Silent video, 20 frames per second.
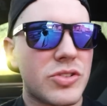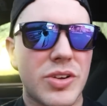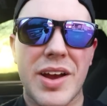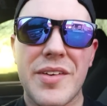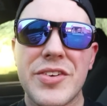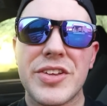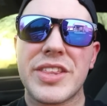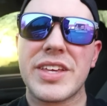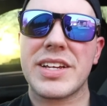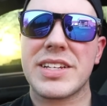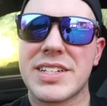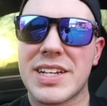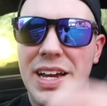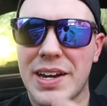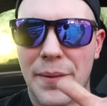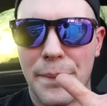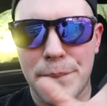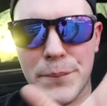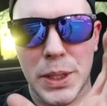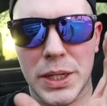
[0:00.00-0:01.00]
So everything is
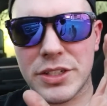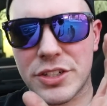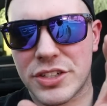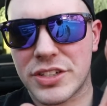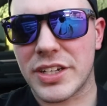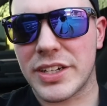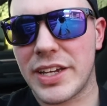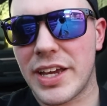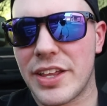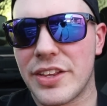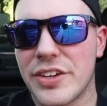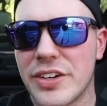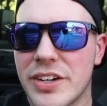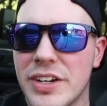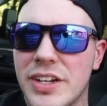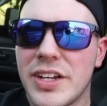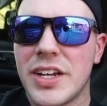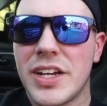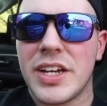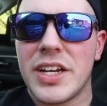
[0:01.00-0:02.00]
kind of bunched together
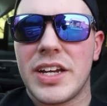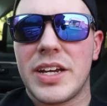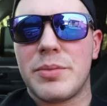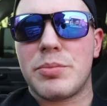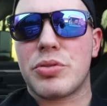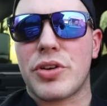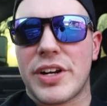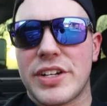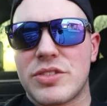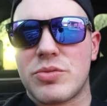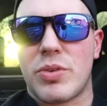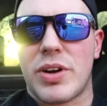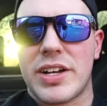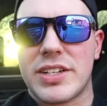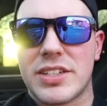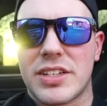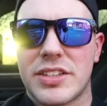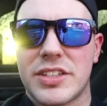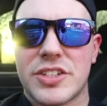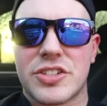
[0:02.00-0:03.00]

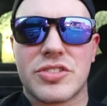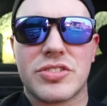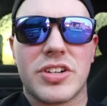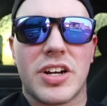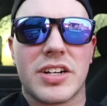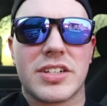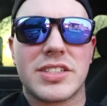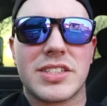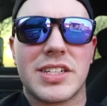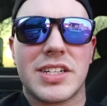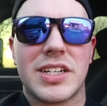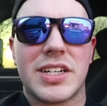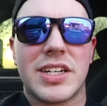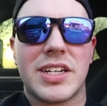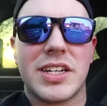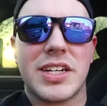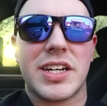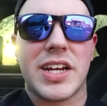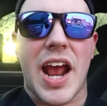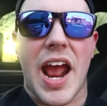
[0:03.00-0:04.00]
price-wise on these trucks,
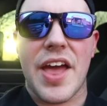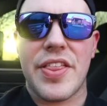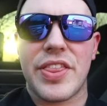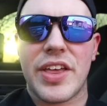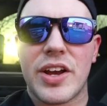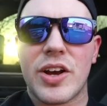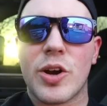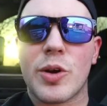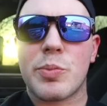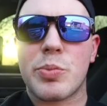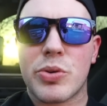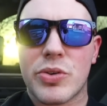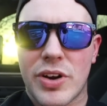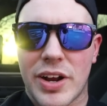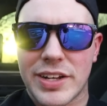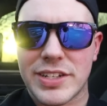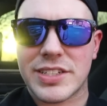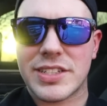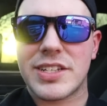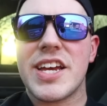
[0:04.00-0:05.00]
and they are
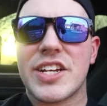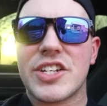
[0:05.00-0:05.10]
priced